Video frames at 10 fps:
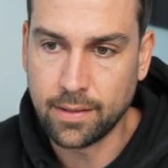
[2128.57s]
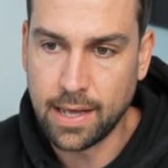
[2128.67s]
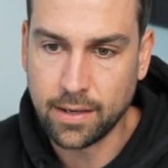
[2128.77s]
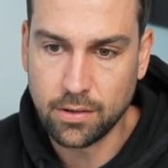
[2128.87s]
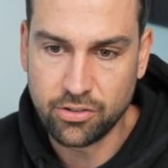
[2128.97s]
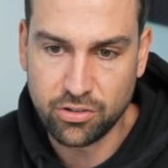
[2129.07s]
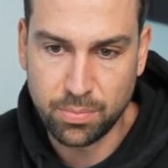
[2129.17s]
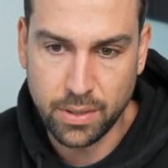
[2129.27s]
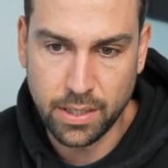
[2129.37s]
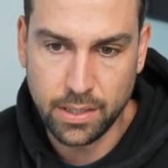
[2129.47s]
of that can
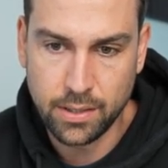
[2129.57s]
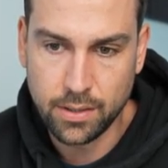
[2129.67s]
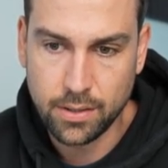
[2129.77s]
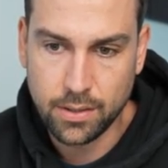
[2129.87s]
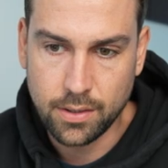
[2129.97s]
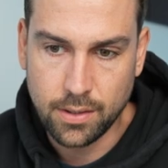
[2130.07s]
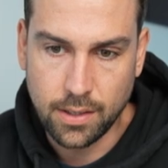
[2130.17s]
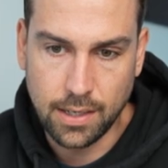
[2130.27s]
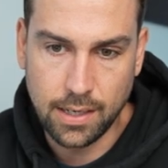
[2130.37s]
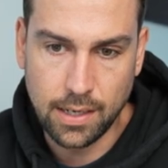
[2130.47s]
just be,
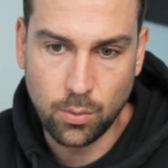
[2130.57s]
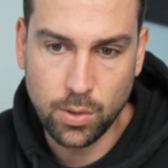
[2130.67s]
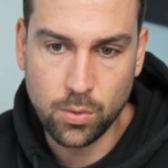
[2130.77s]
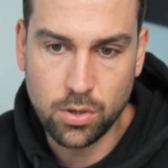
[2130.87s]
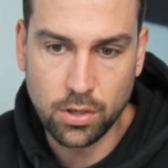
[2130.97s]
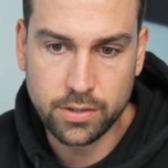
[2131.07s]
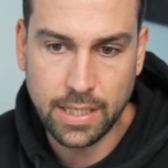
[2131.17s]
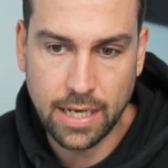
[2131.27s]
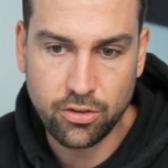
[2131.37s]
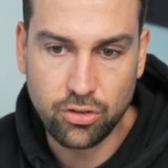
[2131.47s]
we will
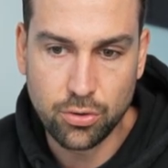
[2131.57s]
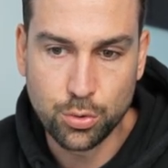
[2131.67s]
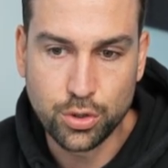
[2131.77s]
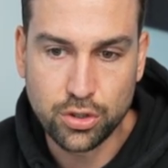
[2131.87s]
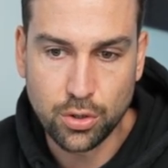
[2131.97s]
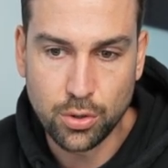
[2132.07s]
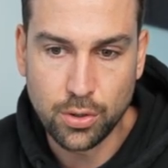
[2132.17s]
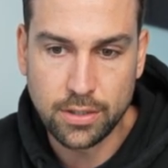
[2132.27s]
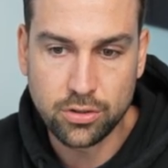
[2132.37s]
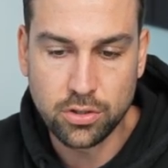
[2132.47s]
contact you as
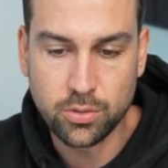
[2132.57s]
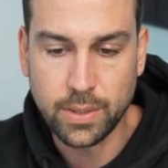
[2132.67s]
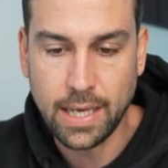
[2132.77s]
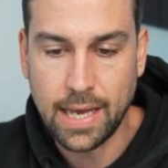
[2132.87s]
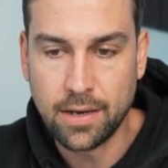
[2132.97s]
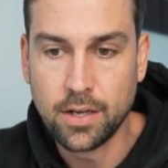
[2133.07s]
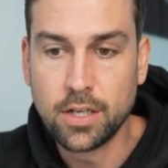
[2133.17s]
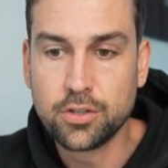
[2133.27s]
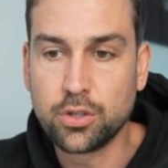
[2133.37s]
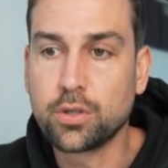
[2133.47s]
soon as we can
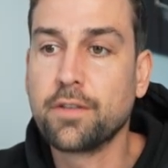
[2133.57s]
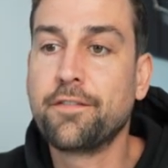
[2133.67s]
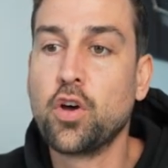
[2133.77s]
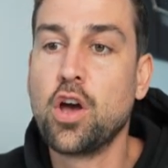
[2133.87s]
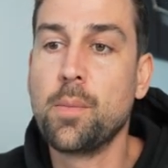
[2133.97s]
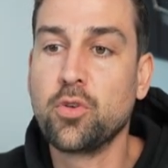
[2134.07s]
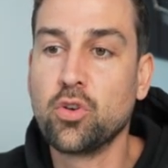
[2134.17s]
to confirm